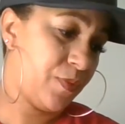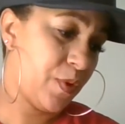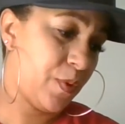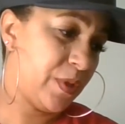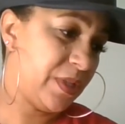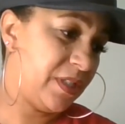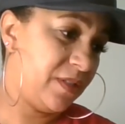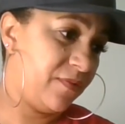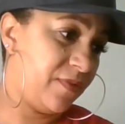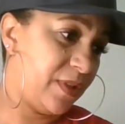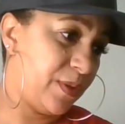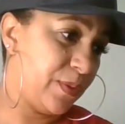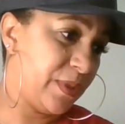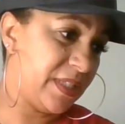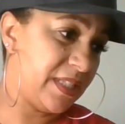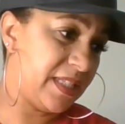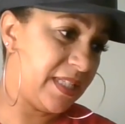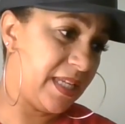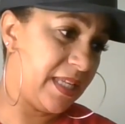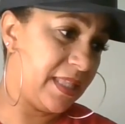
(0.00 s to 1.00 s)
What's
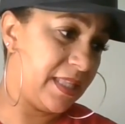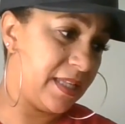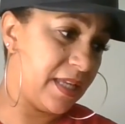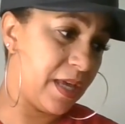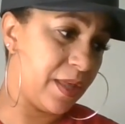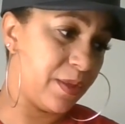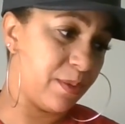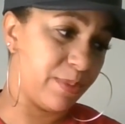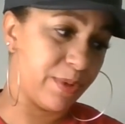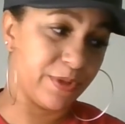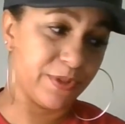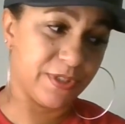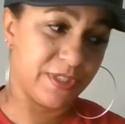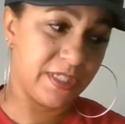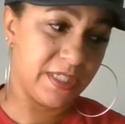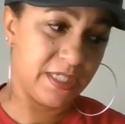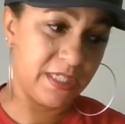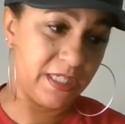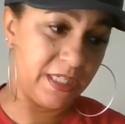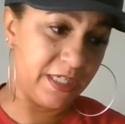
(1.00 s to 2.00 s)
influencing the other
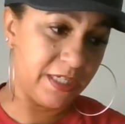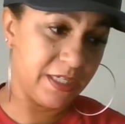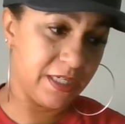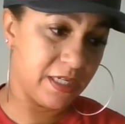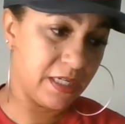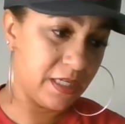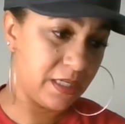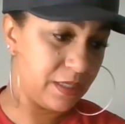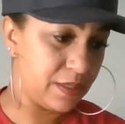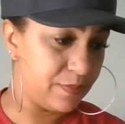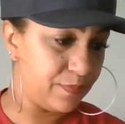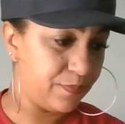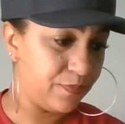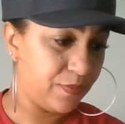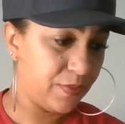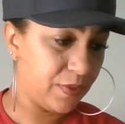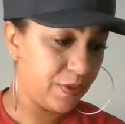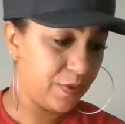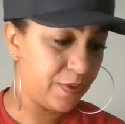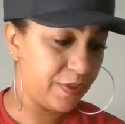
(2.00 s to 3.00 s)
person here?
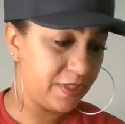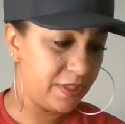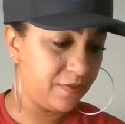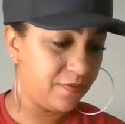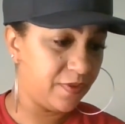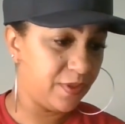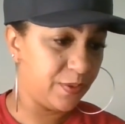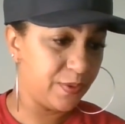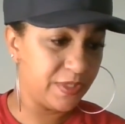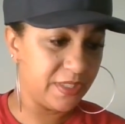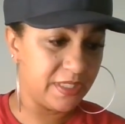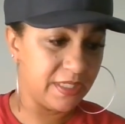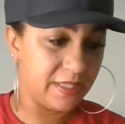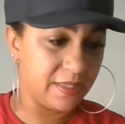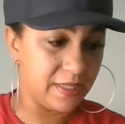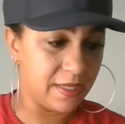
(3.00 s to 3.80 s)
What's influencing